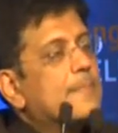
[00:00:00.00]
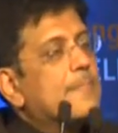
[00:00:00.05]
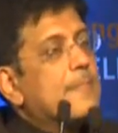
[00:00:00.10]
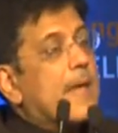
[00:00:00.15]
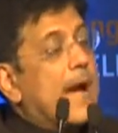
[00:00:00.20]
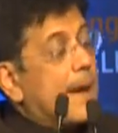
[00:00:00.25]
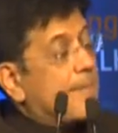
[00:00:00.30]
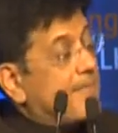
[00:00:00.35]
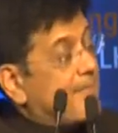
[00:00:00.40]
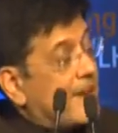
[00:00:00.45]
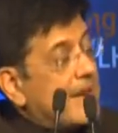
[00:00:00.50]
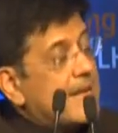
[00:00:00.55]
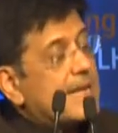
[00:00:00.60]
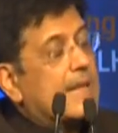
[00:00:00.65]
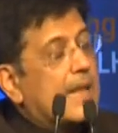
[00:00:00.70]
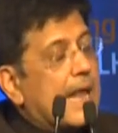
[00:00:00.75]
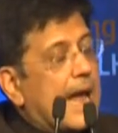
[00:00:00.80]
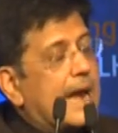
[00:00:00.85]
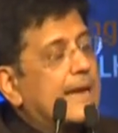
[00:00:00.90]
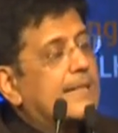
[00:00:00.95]
I'm very
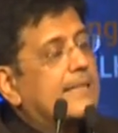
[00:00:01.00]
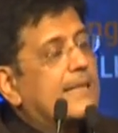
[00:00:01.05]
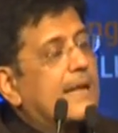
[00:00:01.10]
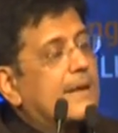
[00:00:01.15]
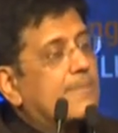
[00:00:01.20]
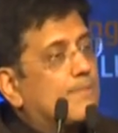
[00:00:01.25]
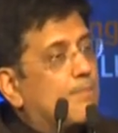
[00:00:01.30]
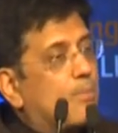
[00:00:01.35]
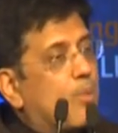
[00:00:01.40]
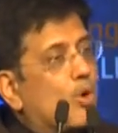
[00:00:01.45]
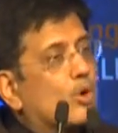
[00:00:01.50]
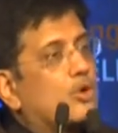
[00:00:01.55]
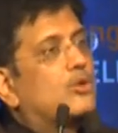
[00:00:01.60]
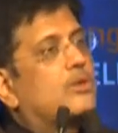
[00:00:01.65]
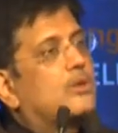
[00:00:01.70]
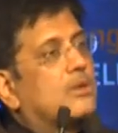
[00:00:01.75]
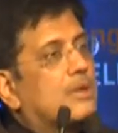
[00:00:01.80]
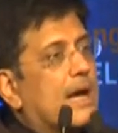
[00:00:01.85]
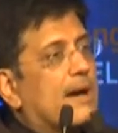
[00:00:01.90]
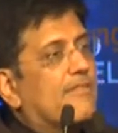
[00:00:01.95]
glad that
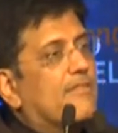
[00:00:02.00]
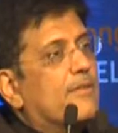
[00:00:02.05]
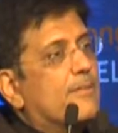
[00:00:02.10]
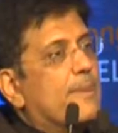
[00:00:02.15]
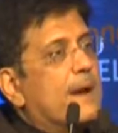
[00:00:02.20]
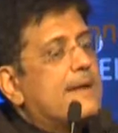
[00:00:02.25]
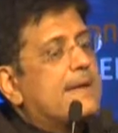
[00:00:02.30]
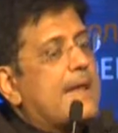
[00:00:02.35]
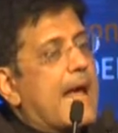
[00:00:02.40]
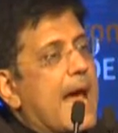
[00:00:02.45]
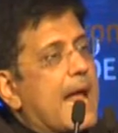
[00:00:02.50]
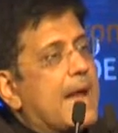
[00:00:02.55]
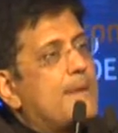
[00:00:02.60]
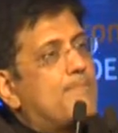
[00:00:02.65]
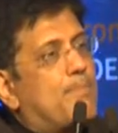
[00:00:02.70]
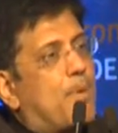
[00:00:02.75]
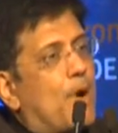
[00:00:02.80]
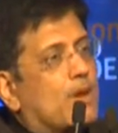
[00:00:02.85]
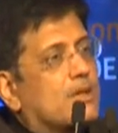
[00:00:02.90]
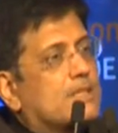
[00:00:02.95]
both government
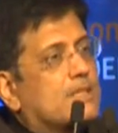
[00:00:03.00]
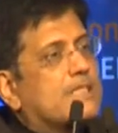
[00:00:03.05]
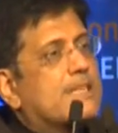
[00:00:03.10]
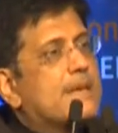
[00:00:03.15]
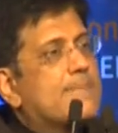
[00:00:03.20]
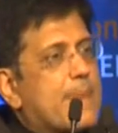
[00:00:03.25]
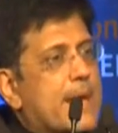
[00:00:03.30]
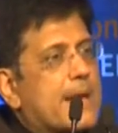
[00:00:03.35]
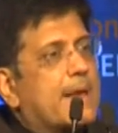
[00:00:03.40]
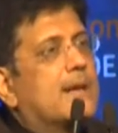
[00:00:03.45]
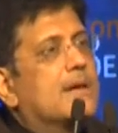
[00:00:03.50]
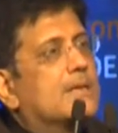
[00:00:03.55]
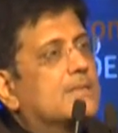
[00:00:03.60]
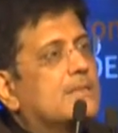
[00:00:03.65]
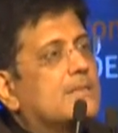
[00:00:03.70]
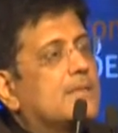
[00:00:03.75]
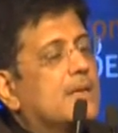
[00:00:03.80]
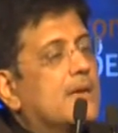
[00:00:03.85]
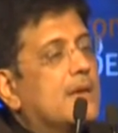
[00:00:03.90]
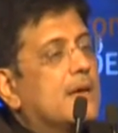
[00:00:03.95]
and policy
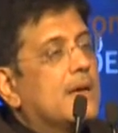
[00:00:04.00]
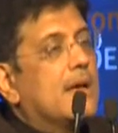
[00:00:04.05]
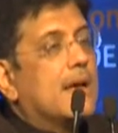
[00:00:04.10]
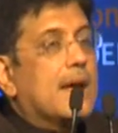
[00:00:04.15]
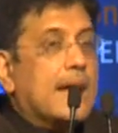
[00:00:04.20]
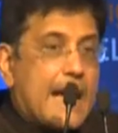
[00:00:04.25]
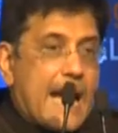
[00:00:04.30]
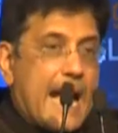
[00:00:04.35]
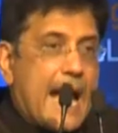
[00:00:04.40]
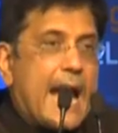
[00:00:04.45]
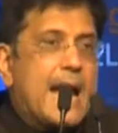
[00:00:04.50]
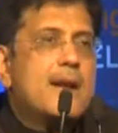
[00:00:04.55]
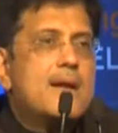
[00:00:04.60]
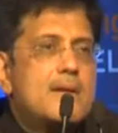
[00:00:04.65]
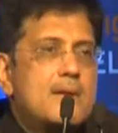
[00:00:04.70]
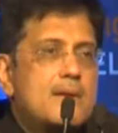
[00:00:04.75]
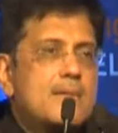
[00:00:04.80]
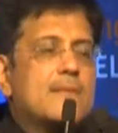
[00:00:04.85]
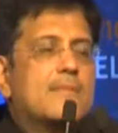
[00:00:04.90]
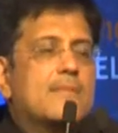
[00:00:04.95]
makers
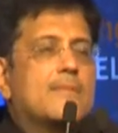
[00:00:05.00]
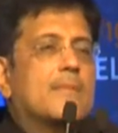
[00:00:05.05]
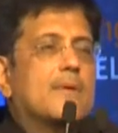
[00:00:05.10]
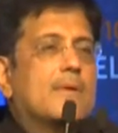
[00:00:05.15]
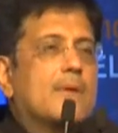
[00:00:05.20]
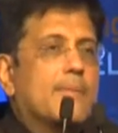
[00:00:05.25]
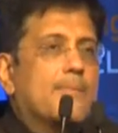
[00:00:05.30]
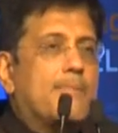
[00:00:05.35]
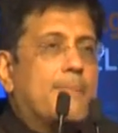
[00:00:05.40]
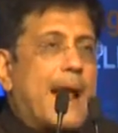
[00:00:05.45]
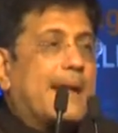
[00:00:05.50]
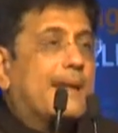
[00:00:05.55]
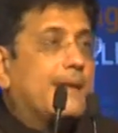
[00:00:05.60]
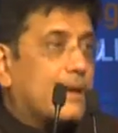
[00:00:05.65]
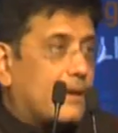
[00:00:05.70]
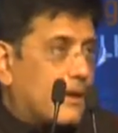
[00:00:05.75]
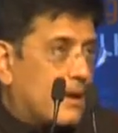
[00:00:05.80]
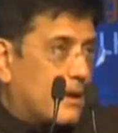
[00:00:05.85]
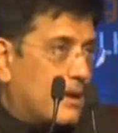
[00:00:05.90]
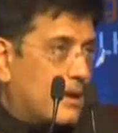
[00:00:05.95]
and
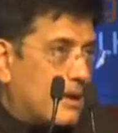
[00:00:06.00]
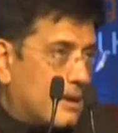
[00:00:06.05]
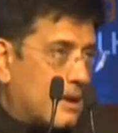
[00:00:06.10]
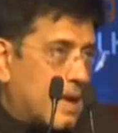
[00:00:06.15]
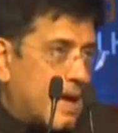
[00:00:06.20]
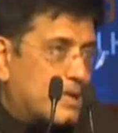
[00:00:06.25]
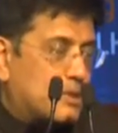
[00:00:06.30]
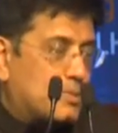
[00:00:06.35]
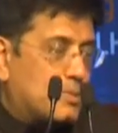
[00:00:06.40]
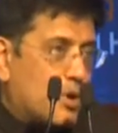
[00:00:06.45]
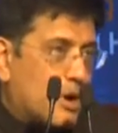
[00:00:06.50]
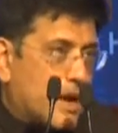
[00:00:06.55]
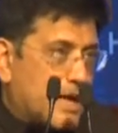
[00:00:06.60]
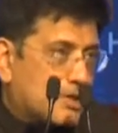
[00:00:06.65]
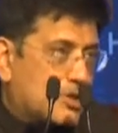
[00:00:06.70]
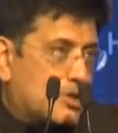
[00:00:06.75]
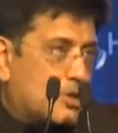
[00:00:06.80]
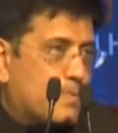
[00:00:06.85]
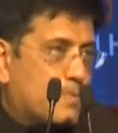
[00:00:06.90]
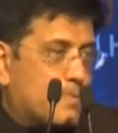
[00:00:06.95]
practical
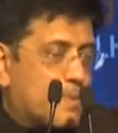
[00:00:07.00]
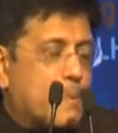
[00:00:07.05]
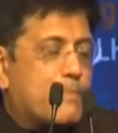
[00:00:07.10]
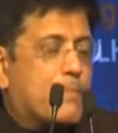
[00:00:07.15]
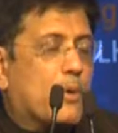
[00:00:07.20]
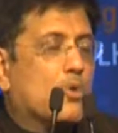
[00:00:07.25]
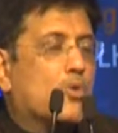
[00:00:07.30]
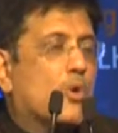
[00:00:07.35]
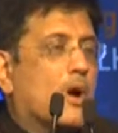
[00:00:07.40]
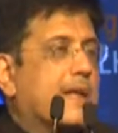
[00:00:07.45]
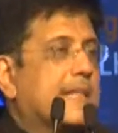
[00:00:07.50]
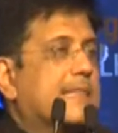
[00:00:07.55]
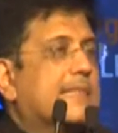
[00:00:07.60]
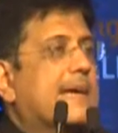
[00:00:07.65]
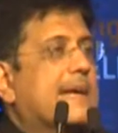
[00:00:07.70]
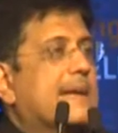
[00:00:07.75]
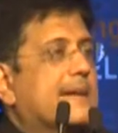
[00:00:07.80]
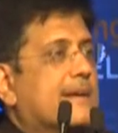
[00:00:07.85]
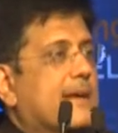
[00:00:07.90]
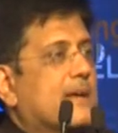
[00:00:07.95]
exponents or people who are in
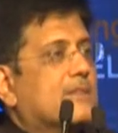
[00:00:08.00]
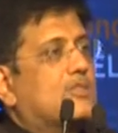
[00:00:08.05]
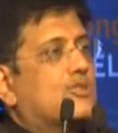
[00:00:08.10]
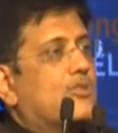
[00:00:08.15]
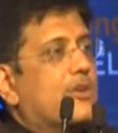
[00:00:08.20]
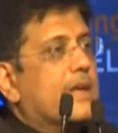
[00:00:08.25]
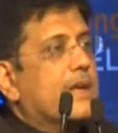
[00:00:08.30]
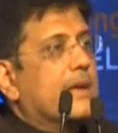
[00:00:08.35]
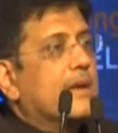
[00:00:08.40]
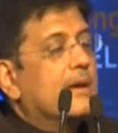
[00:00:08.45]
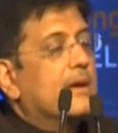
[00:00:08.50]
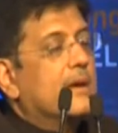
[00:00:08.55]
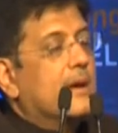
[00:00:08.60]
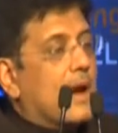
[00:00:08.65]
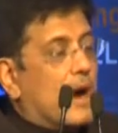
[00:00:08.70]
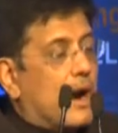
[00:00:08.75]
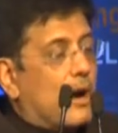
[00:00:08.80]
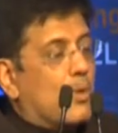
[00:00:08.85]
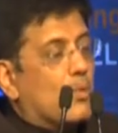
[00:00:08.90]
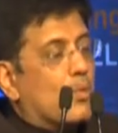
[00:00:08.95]
the industry
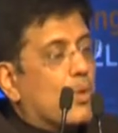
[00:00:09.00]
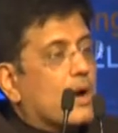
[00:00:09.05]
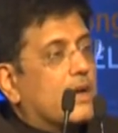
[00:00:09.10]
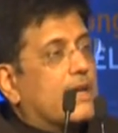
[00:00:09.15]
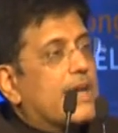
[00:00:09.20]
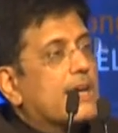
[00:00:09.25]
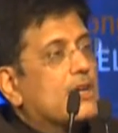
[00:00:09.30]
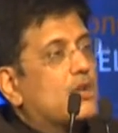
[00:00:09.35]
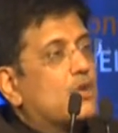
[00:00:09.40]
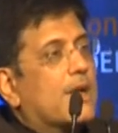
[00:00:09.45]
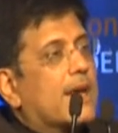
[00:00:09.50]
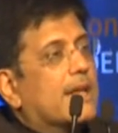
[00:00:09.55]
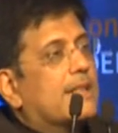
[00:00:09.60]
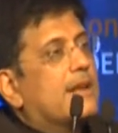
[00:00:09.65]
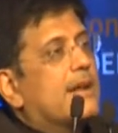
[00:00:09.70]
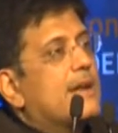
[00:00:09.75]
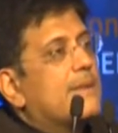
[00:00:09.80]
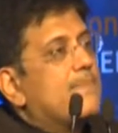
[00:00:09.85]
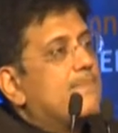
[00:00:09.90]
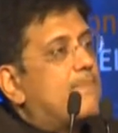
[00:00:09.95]
are working
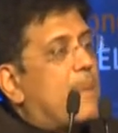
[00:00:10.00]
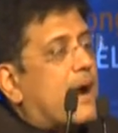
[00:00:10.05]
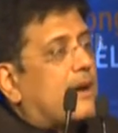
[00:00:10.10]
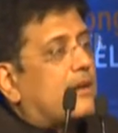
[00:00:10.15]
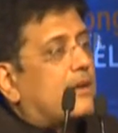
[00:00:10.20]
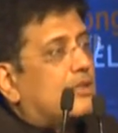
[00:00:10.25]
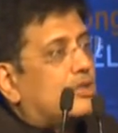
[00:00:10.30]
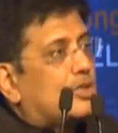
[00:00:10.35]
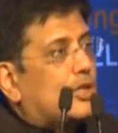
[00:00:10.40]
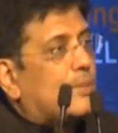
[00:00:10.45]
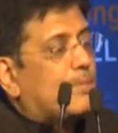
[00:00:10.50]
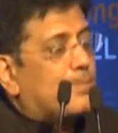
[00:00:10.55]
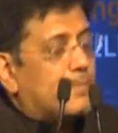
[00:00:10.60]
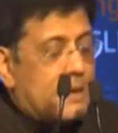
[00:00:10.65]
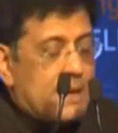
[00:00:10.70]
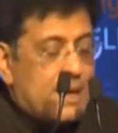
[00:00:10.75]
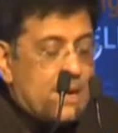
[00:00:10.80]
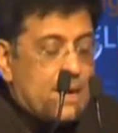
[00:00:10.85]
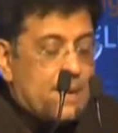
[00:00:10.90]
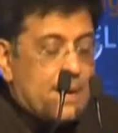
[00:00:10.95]
together in
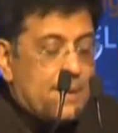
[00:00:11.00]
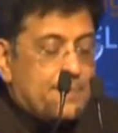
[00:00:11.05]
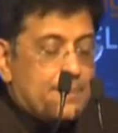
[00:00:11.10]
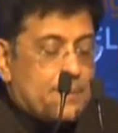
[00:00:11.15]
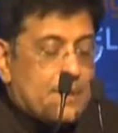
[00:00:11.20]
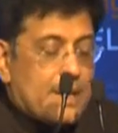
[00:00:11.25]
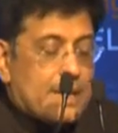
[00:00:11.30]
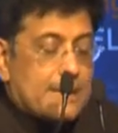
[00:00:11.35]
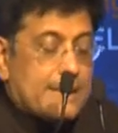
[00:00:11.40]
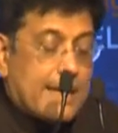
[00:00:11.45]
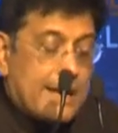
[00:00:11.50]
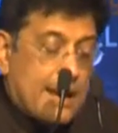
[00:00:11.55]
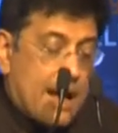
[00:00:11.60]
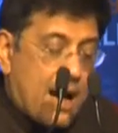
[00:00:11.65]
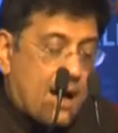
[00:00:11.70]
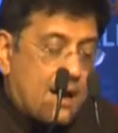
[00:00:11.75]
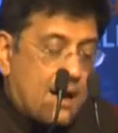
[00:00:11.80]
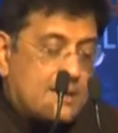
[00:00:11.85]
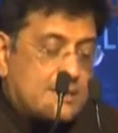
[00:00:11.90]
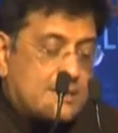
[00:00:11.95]
partnership. There are